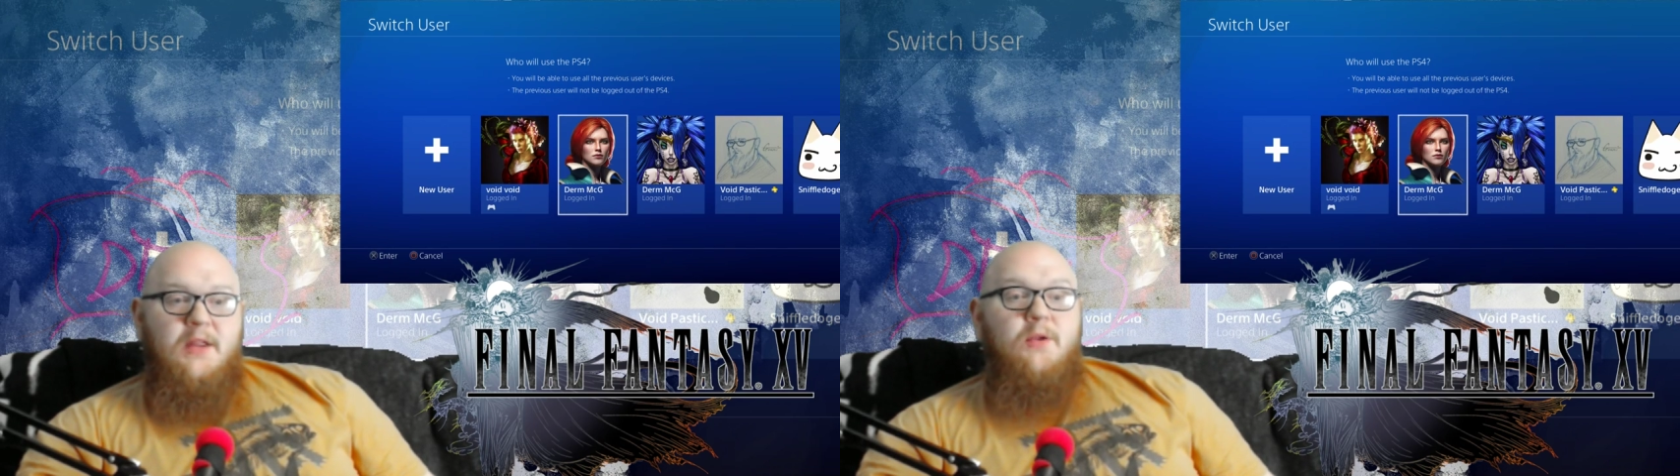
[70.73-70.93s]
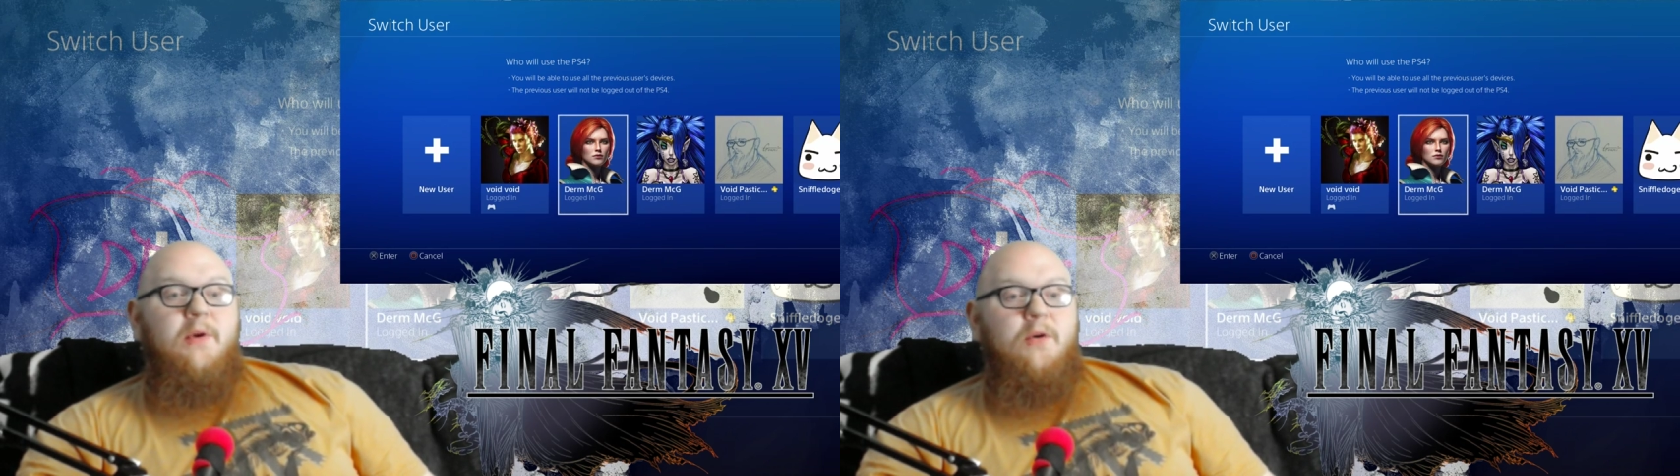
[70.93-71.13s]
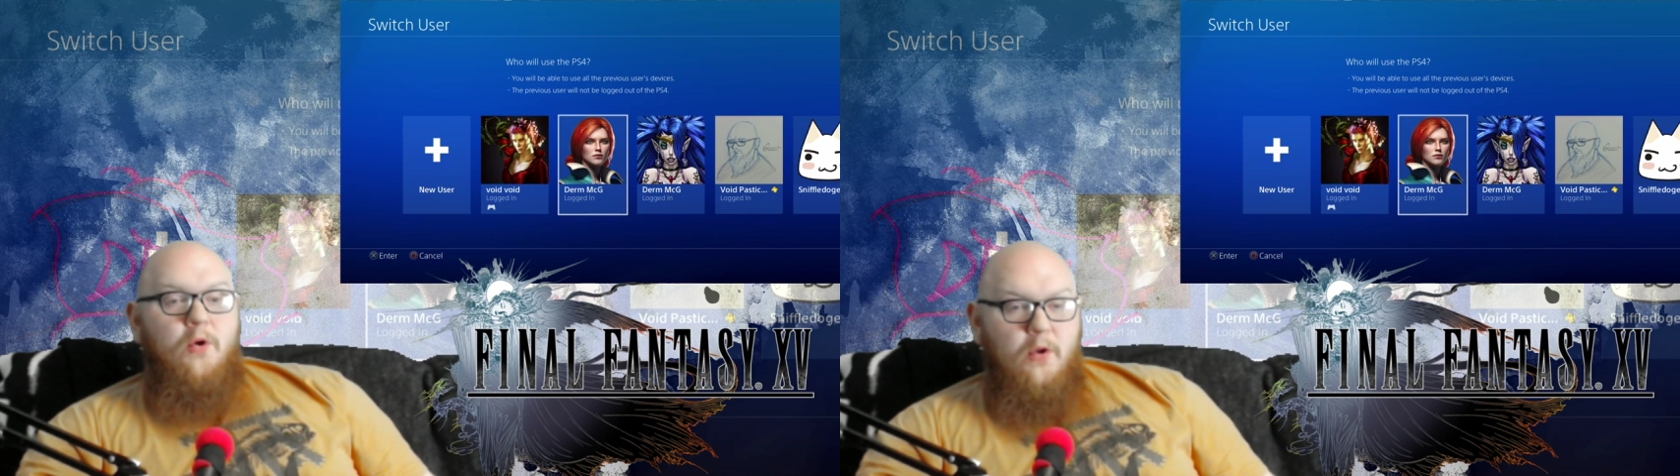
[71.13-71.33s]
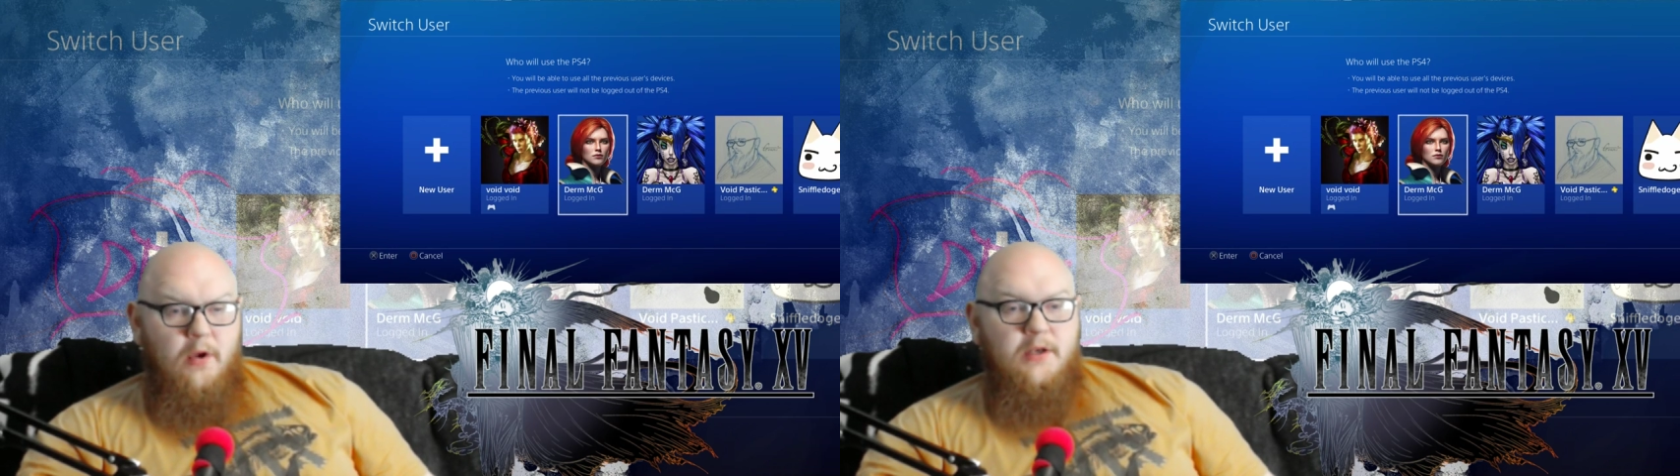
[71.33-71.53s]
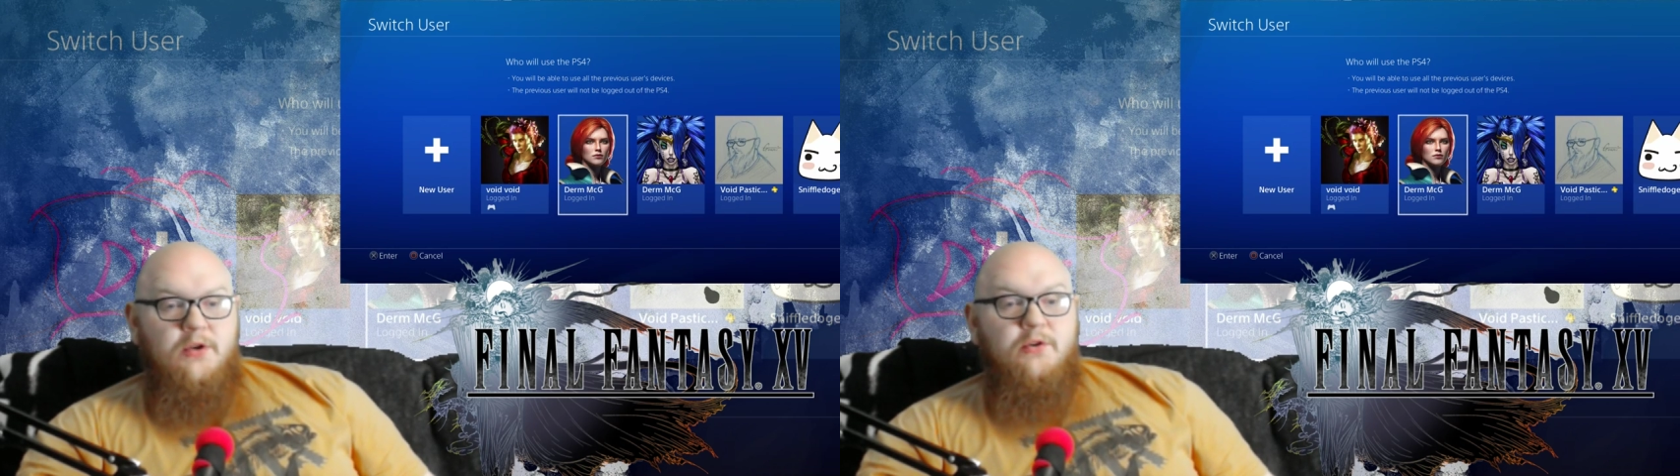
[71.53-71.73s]
You want to
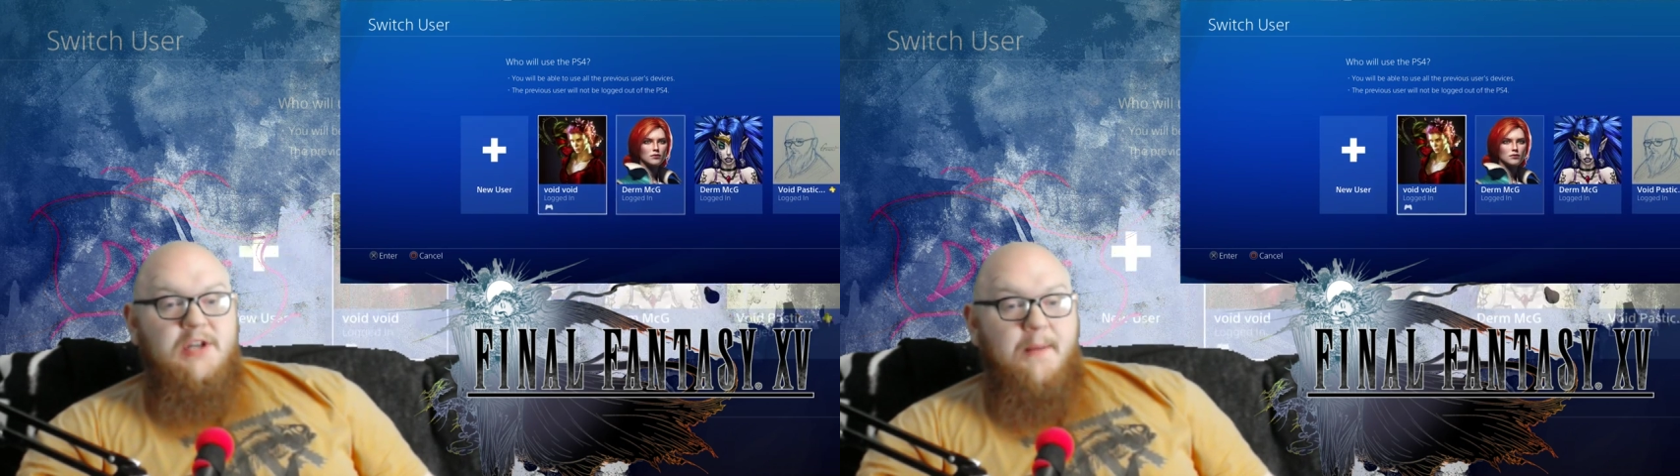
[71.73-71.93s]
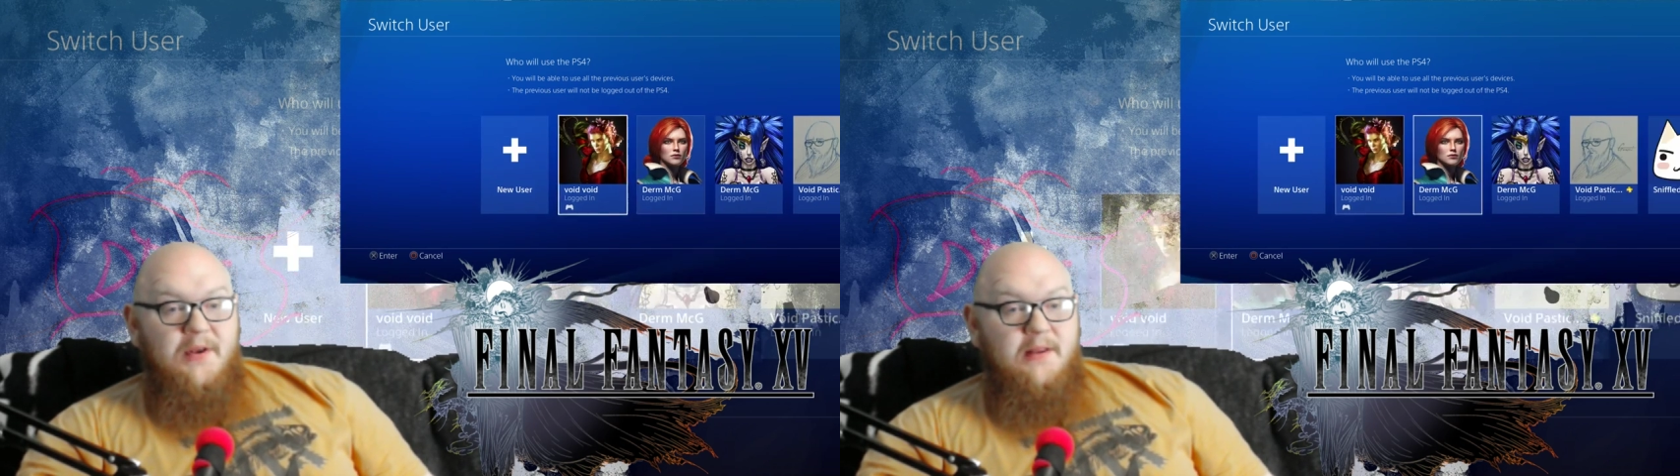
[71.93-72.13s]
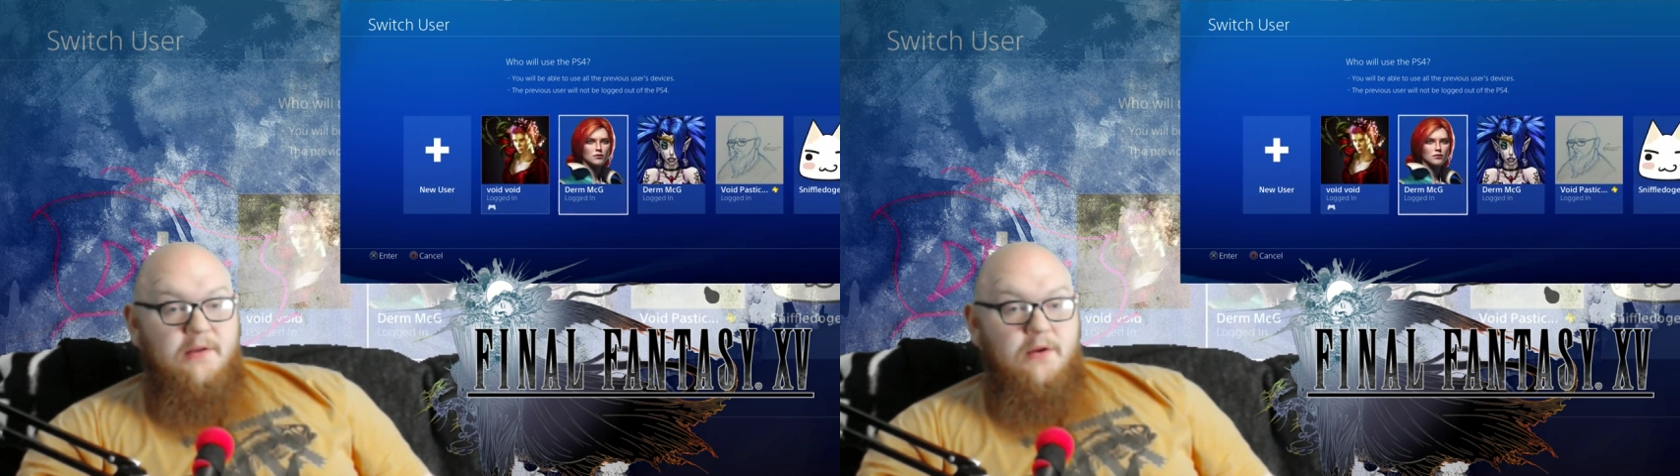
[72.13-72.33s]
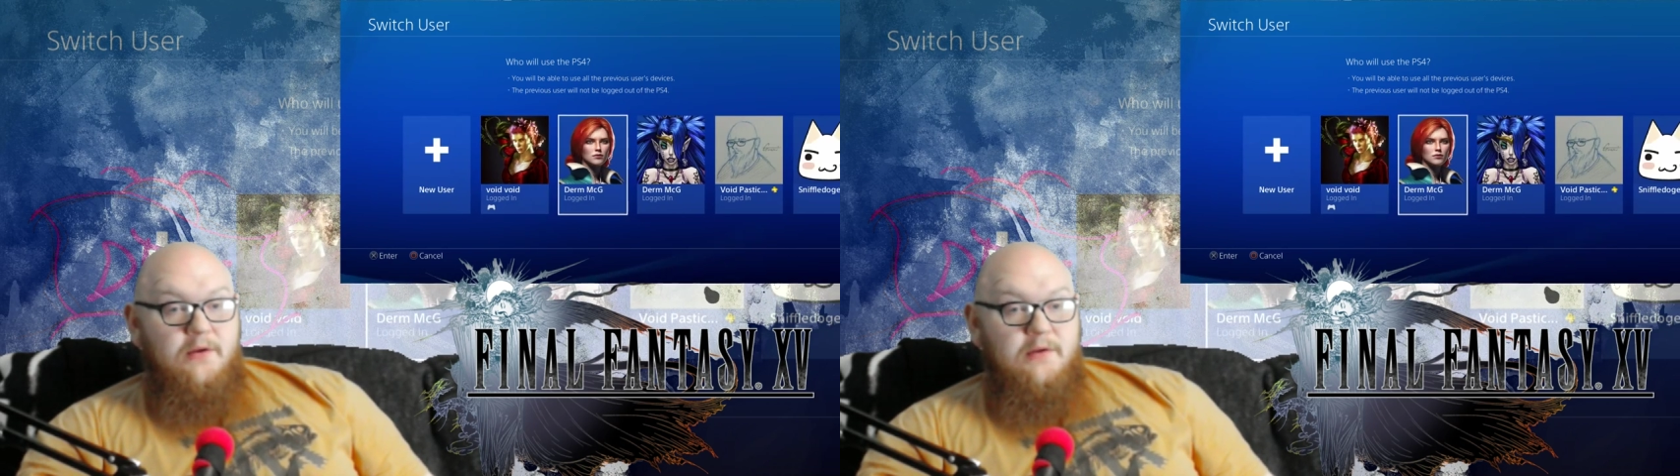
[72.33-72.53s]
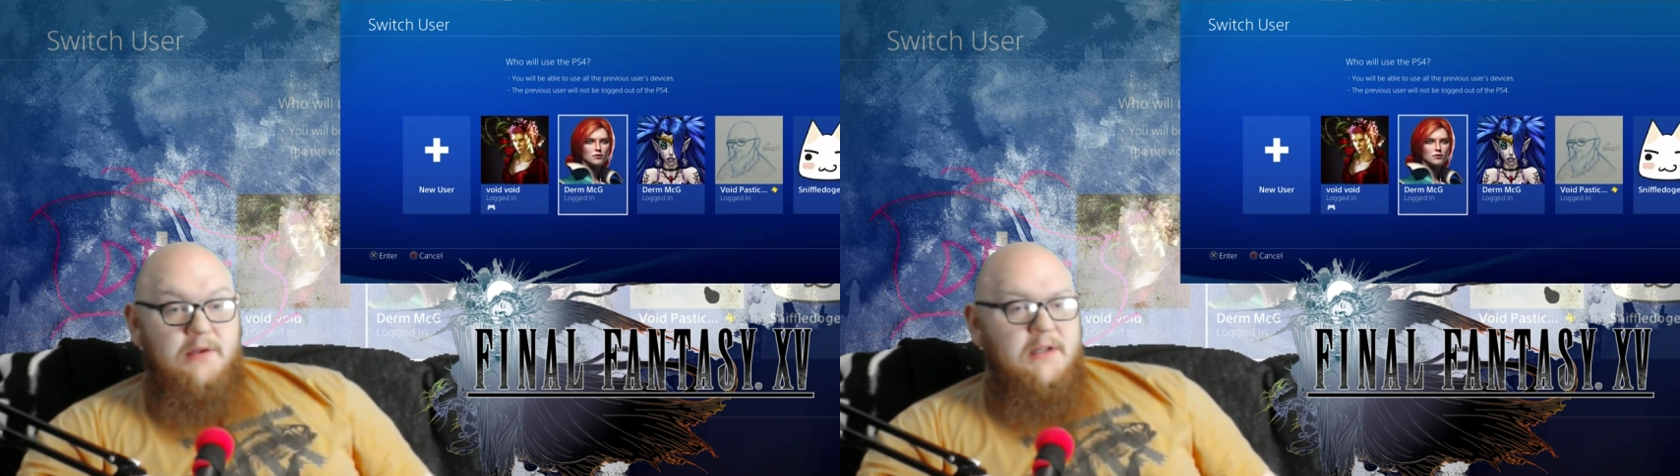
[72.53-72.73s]
log into your Japanese
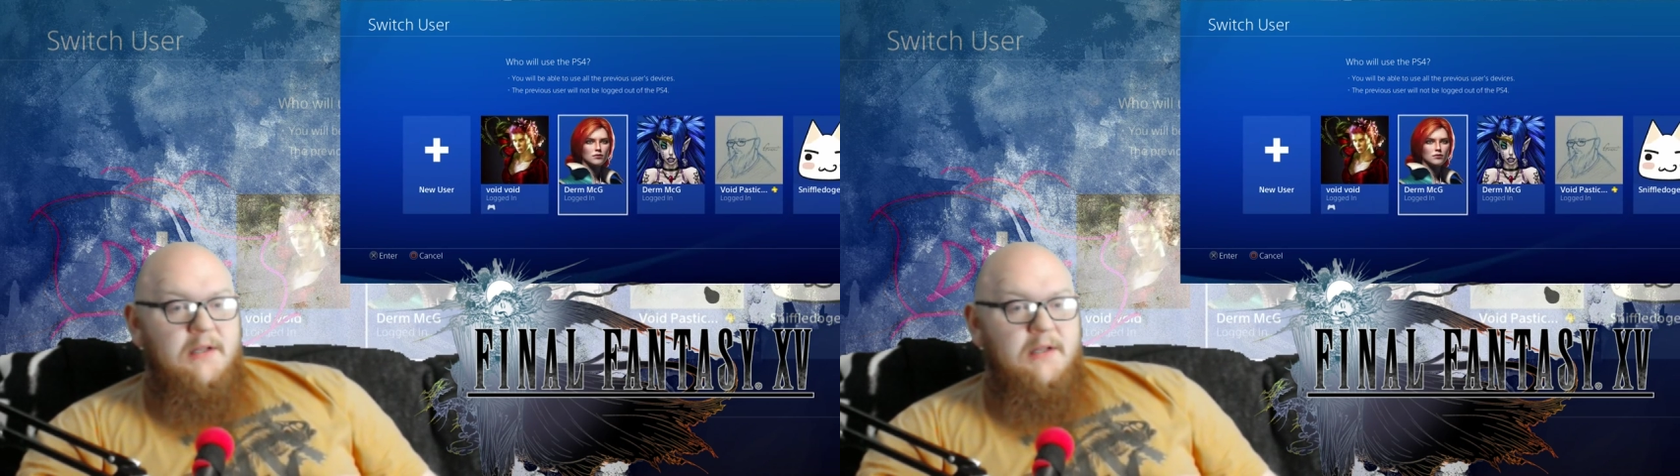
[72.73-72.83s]
account,